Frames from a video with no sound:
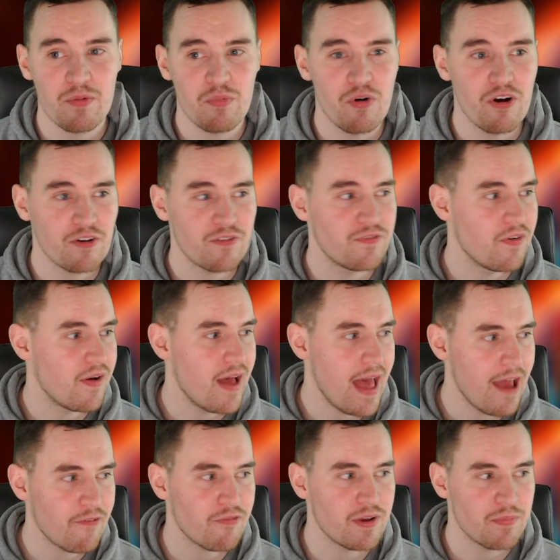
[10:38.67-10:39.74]
work for
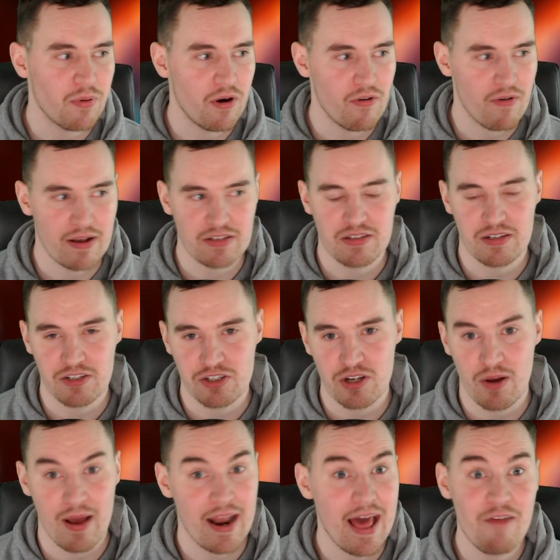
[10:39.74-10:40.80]
every pro wrestling show
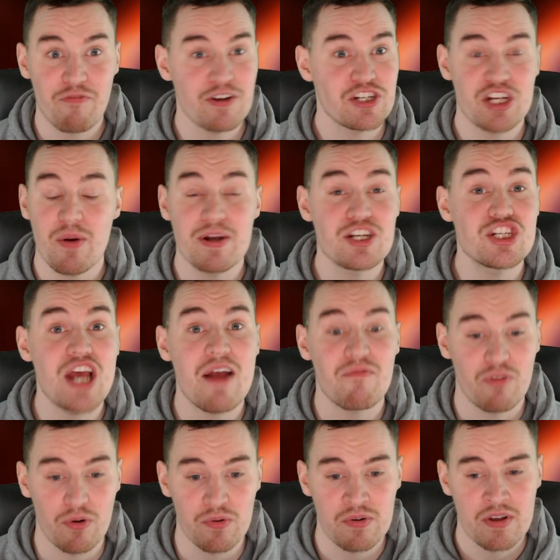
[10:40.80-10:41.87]
and every show in
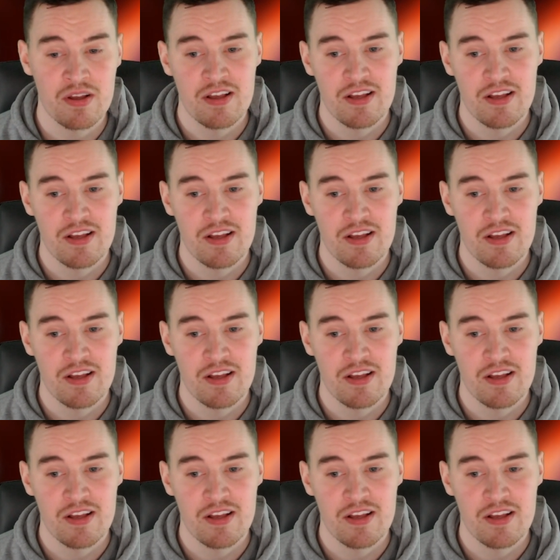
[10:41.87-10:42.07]
general.